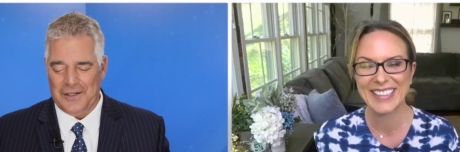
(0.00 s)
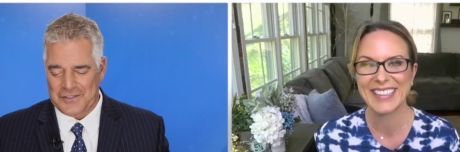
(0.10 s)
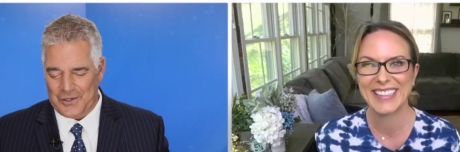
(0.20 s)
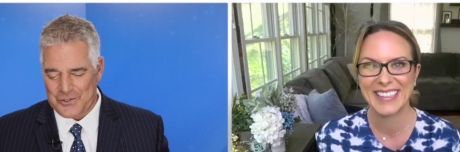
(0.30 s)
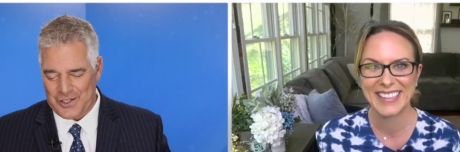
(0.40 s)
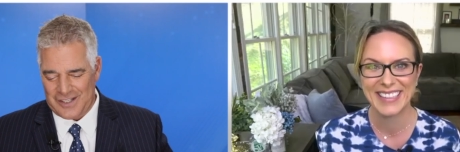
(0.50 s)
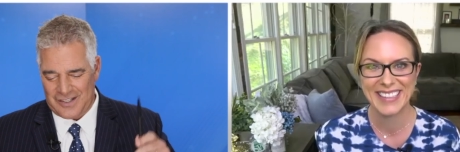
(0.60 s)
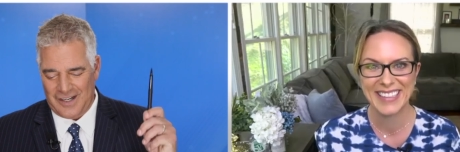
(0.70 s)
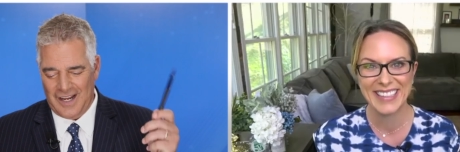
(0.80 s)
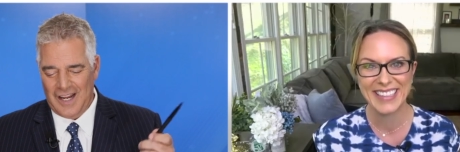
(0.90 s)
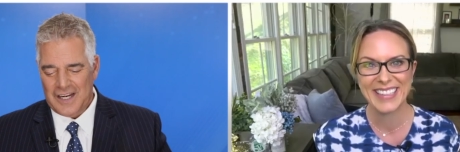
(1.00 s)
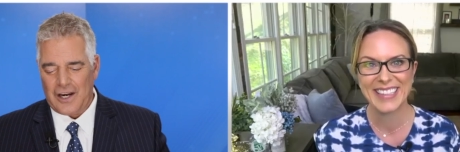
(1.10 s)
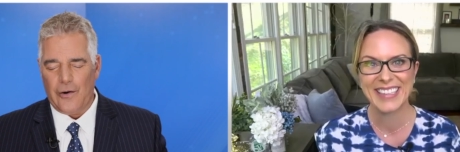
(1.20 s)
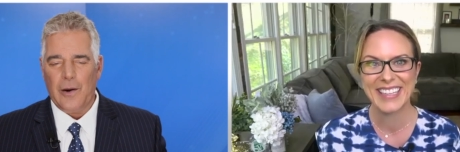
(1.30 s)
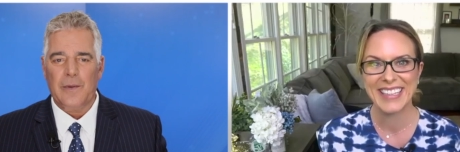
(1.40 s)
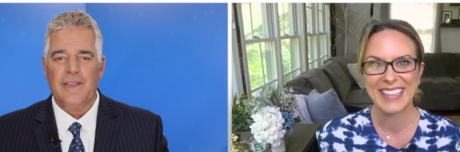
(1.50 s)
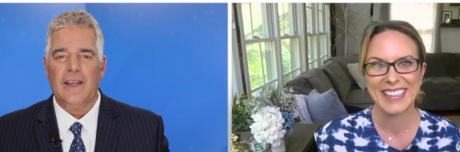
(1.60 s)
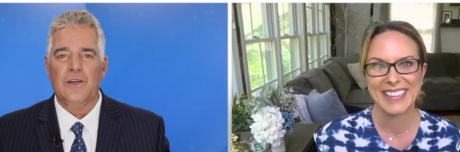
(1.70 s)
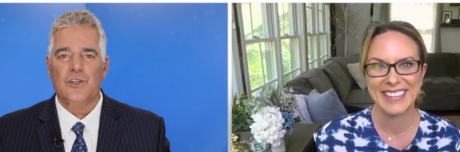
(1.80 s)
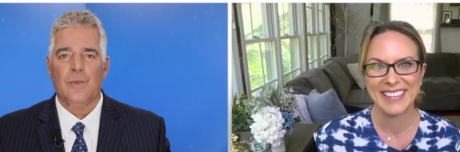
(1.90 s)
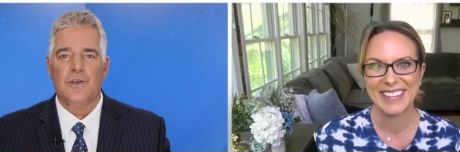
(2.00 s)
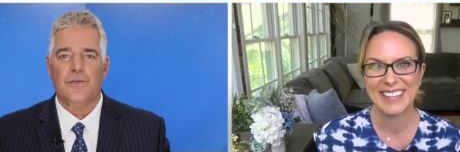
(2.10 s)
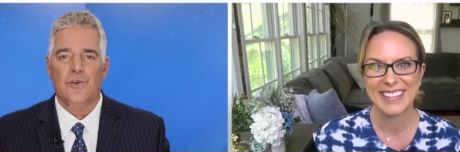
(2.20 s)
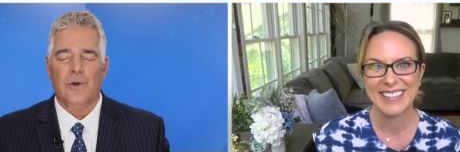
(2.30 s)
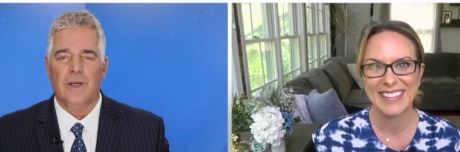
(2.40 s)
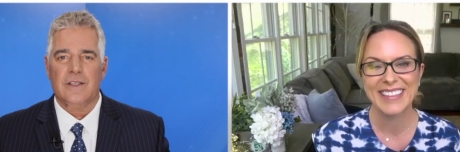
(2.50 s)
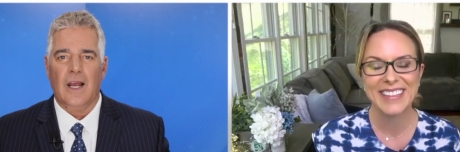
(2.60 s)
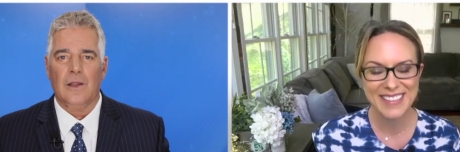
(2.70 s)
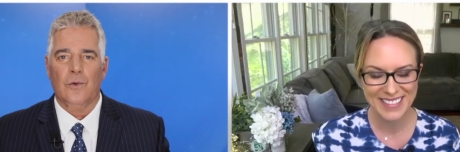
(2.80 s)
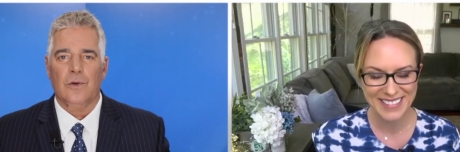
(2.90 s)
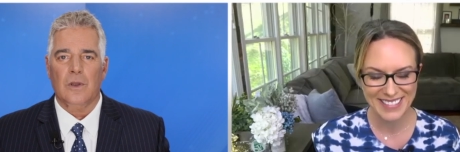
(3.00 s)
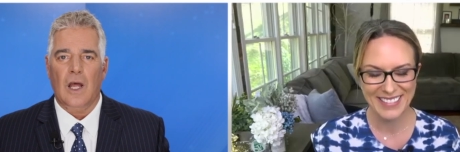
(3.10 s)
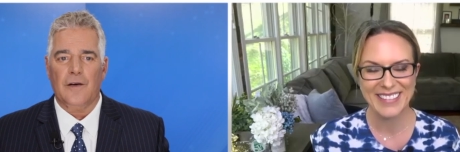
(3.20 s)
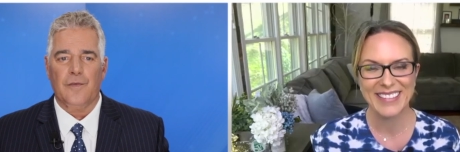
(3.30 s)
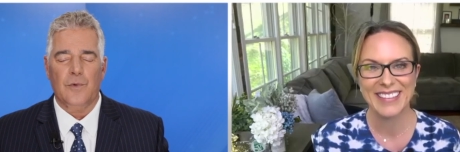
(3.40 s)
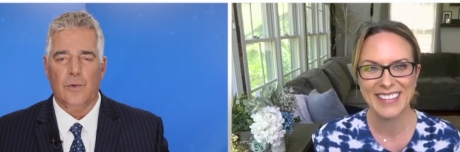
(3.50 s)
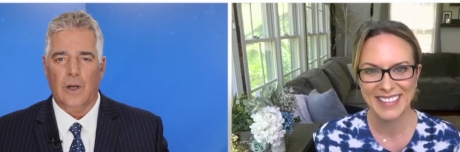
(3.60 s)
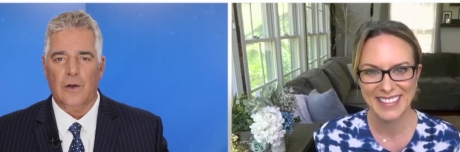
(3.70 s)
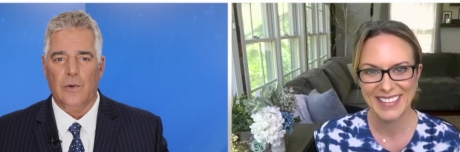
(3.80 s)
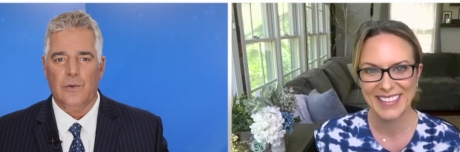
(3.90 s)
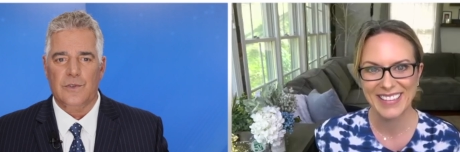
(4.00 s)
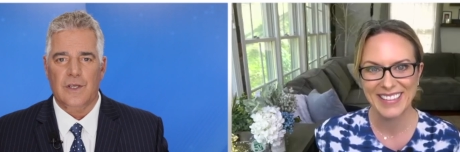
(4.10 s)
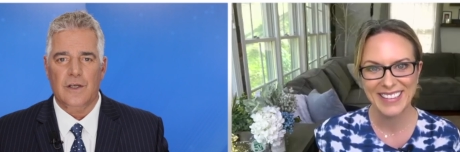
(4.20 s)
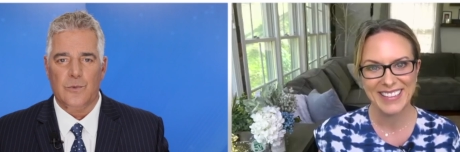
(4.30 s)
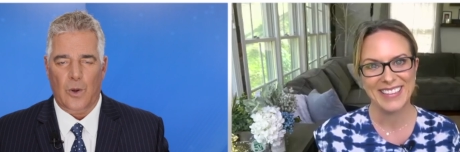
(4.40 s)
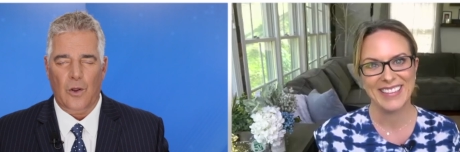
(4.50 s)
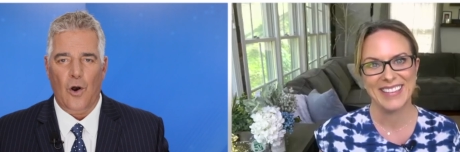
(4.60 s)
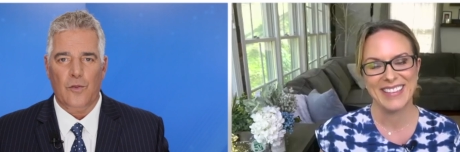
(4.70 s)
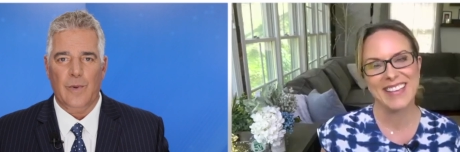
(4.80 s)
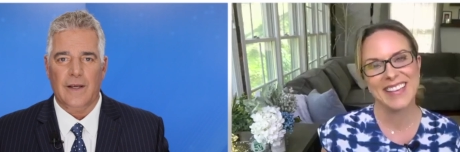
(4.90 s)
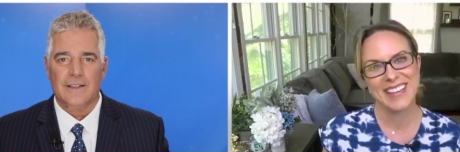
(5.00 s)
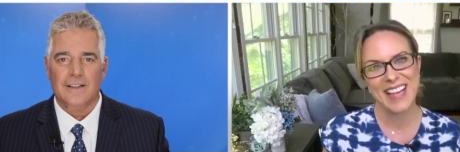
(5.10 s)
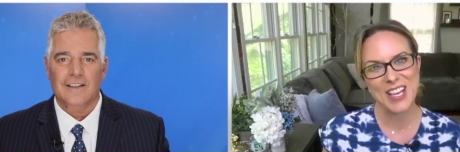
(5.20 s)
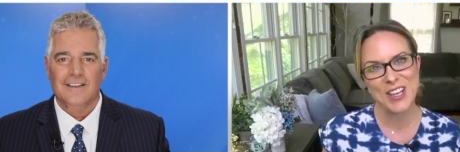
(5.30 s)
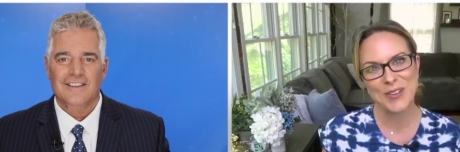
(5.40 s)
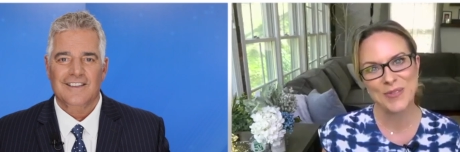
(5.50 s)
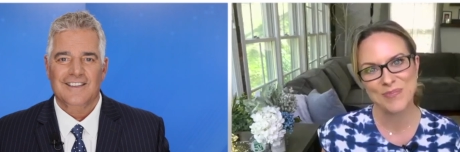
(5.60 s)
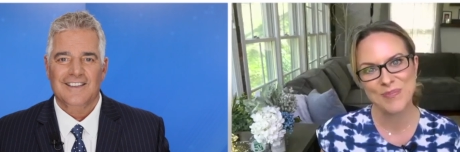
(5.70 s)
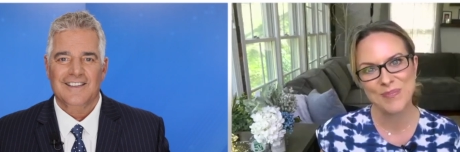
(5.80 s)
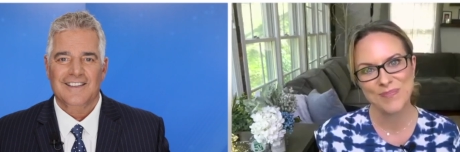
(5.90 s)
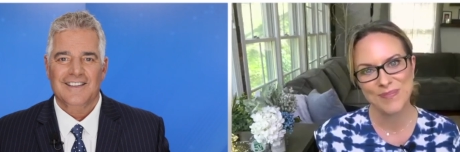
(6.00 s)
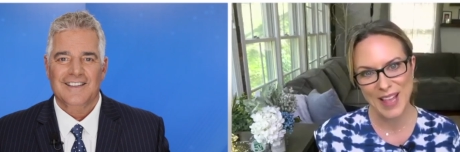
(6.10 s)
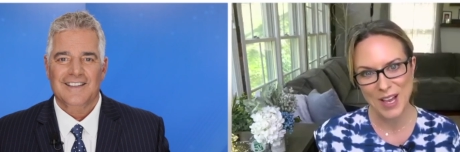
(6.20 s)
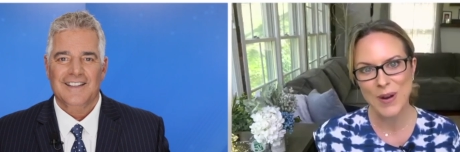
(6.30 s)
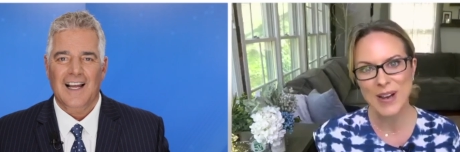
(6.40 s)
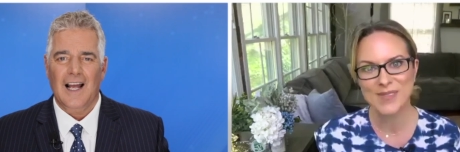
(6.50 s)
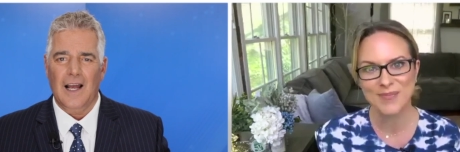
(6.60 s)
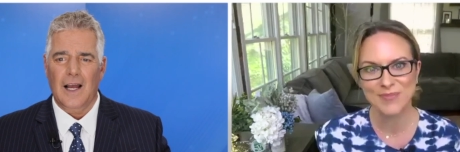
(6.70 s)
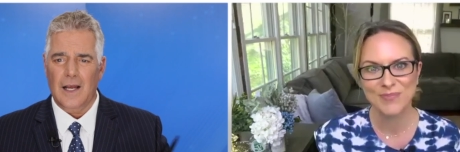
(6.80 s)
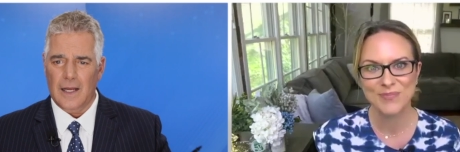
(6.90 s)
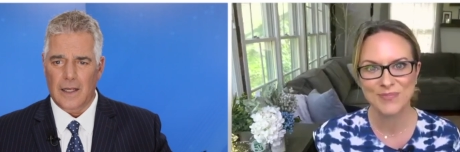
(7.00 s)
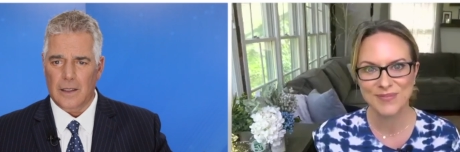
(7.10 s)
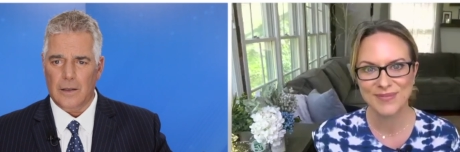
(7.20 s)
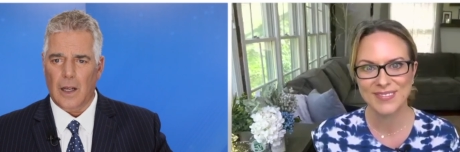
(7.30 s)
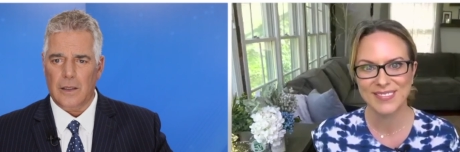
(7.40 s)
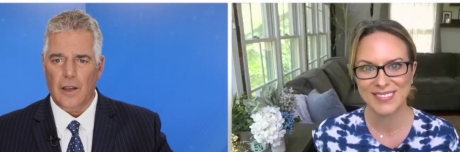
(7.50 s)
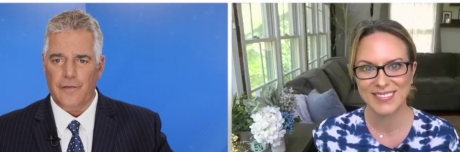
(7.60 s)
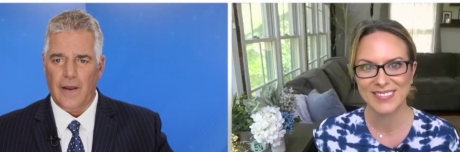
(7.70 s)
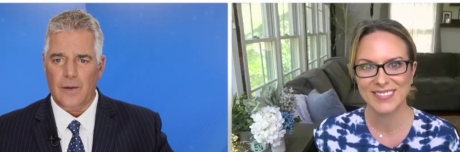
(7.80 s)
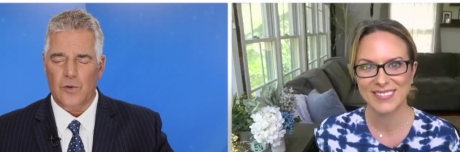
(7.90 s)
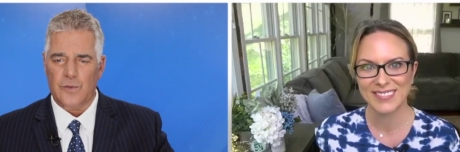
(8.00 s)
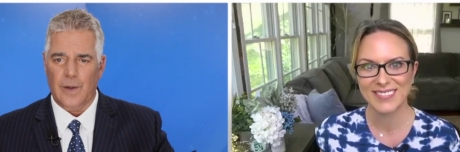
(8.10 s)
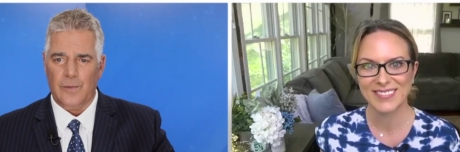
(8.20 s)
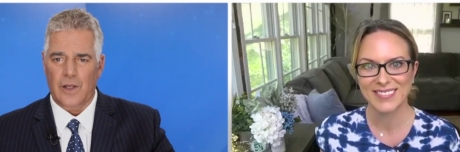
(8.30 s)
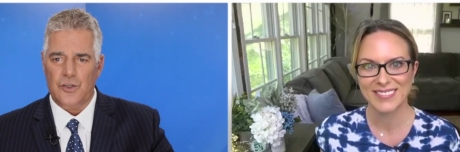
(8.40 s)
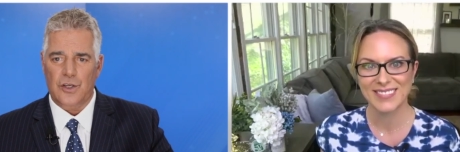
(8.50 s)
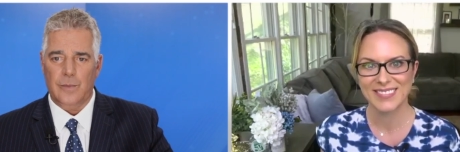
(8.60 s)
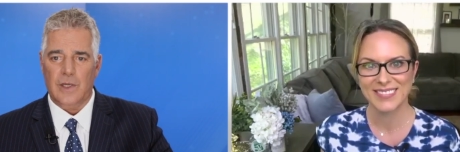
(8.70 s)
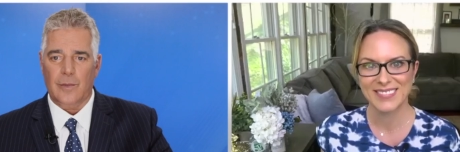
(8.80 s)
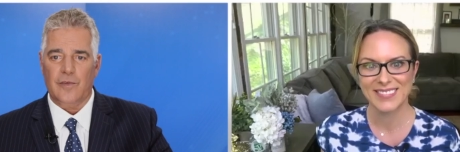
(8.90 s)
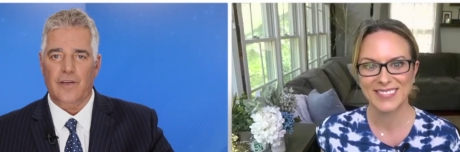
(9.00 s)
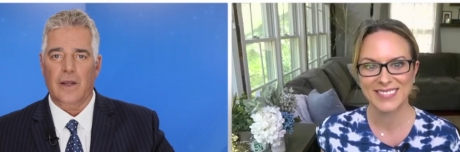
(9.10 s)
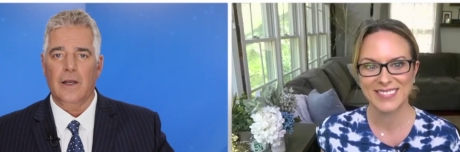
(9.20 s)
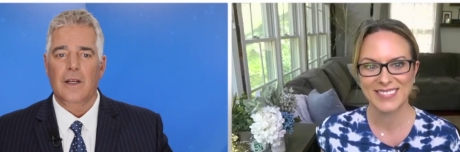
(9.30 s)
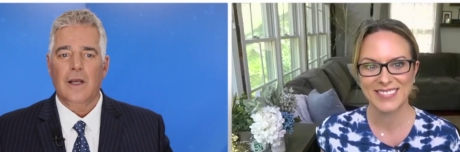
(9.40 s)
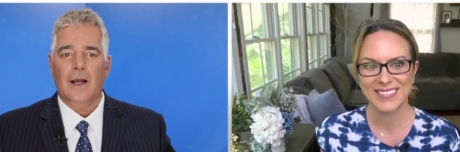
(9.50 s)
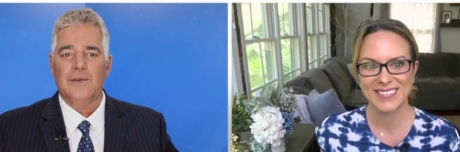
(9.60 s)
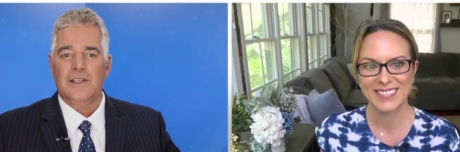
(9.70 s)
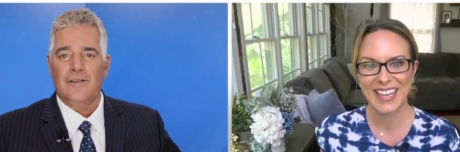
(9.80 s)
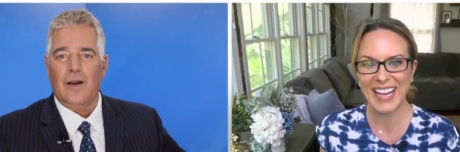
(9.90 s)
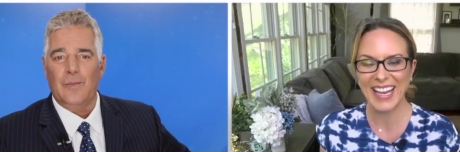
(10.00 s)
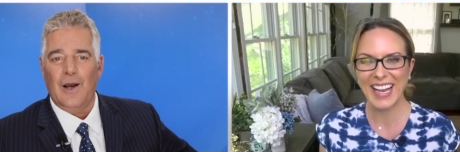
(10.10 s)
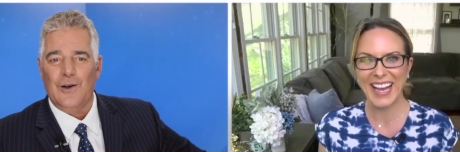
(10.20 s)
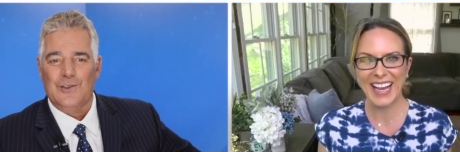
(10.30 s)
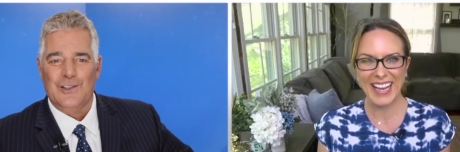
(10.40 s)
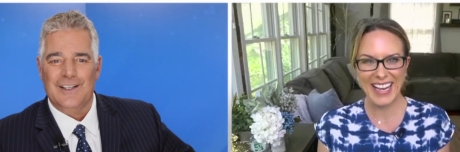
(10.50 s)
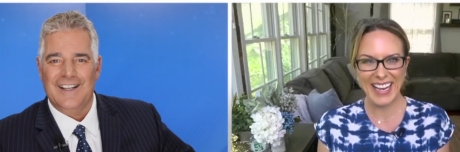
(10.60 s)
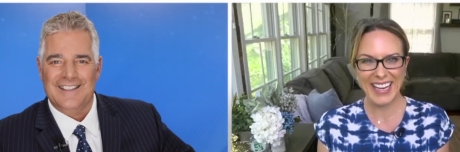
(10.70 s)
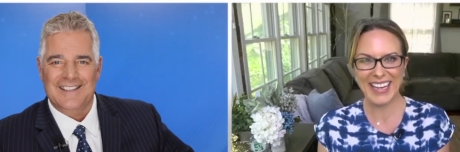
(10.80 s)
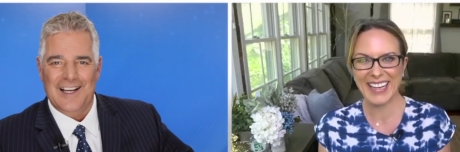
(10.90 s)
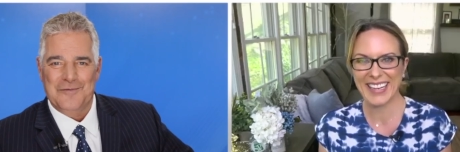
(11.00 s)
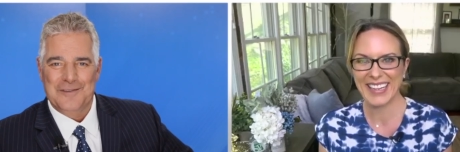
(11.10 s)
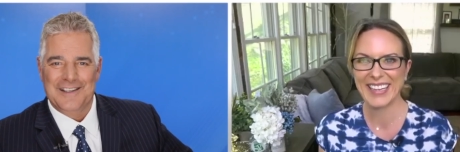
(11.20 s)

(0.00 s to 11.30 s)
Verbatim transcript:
Speaker 1: Association. Kerry, I want to thank you so much for joining us. I learned a lot from you, and I know others did as well. All the best. Likewise. I, I love animals, but I'm glad she didn't become a vet. I'm Steve Adubato. See you next time.